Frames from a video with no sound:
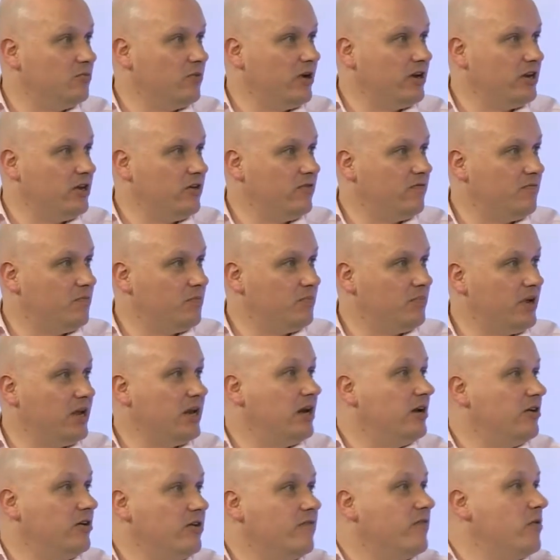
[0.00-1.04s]

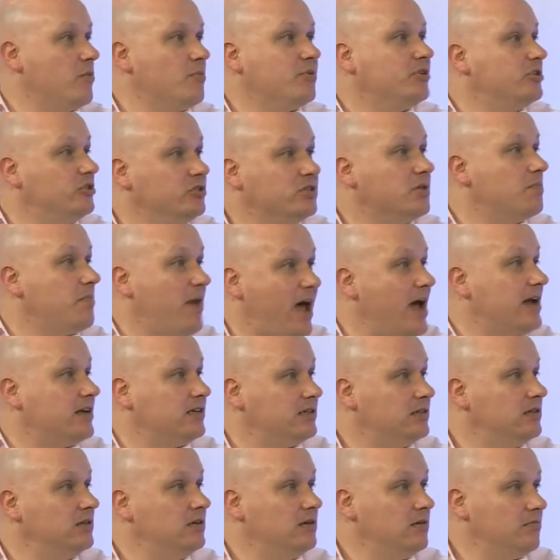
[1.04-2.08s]
and if you produce a bad
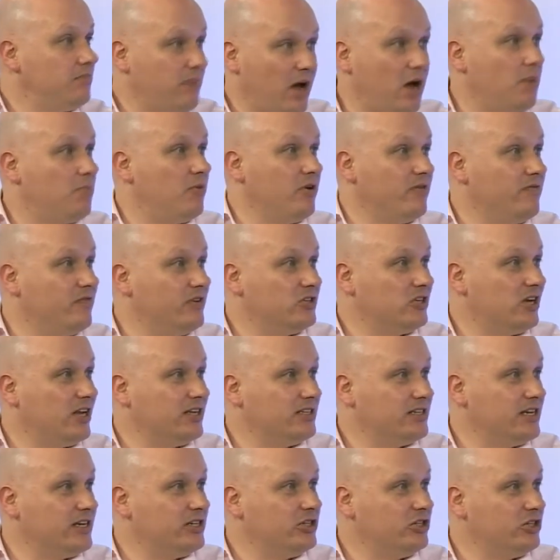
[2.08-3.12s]
PowerPoint
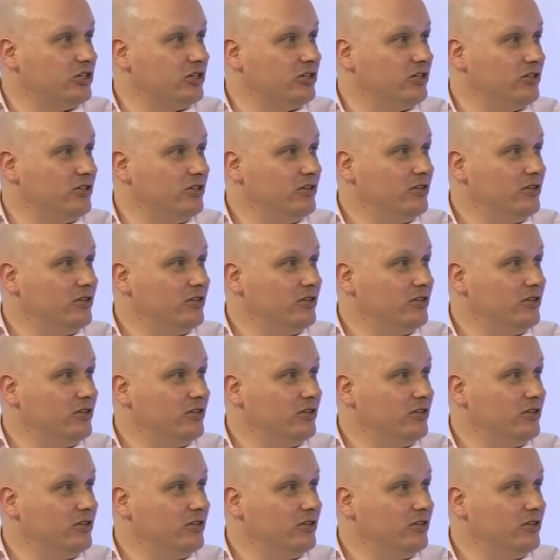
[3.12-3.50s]
visualization,